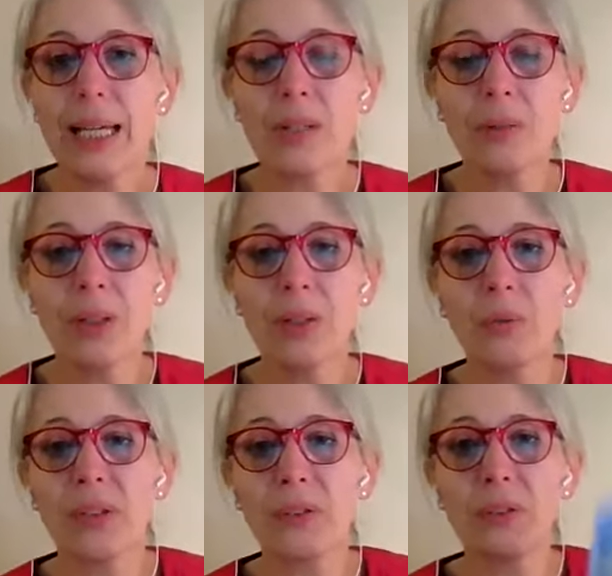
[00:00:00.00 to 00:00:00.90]
So even though
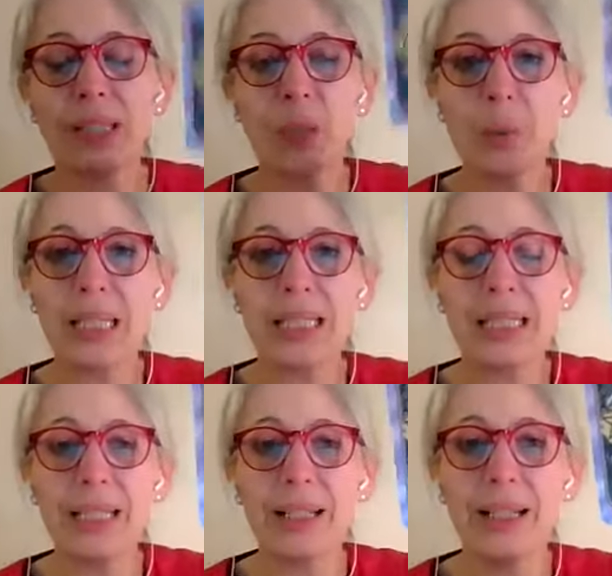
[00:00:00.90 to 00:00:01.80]
we've got the Queen
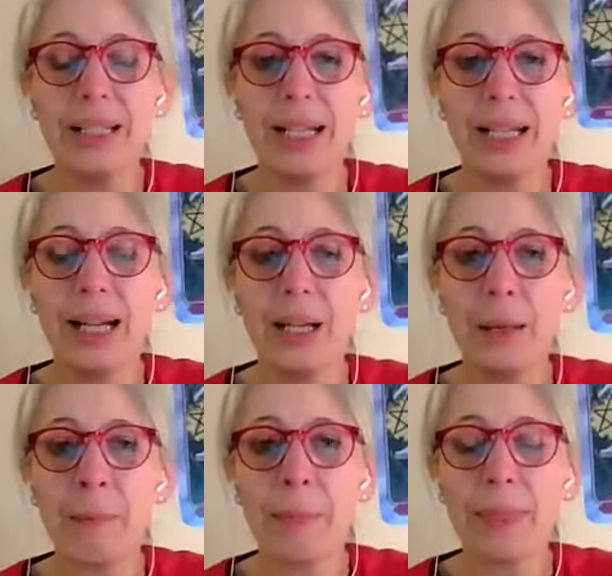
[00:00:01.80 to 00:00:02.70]
here
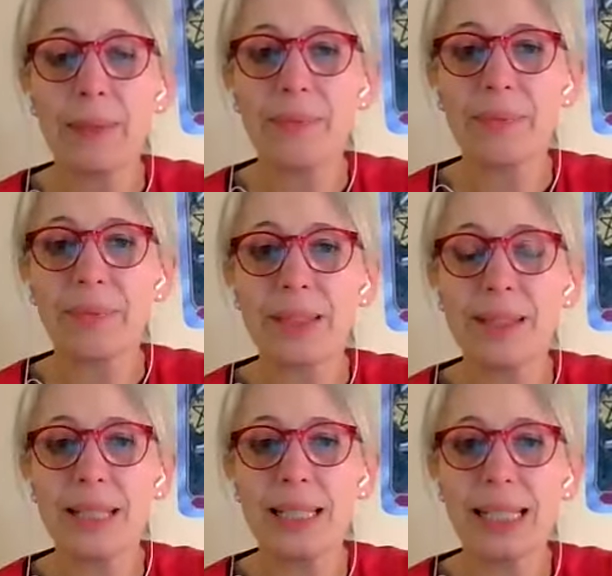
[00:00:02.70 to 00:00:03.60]

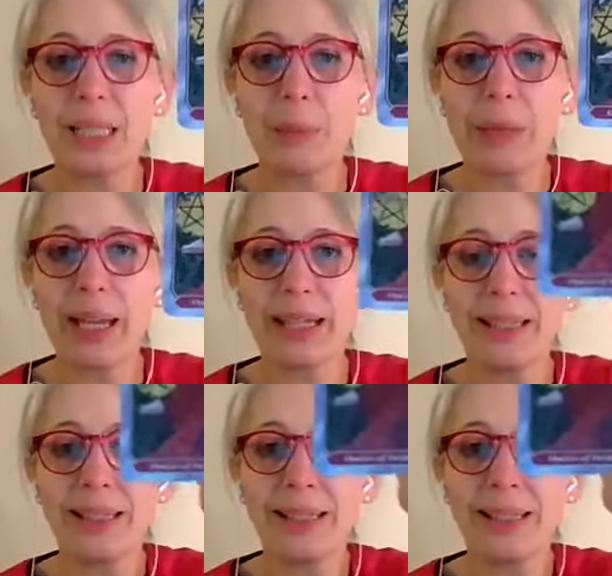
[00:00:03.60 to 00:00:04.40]
sitting back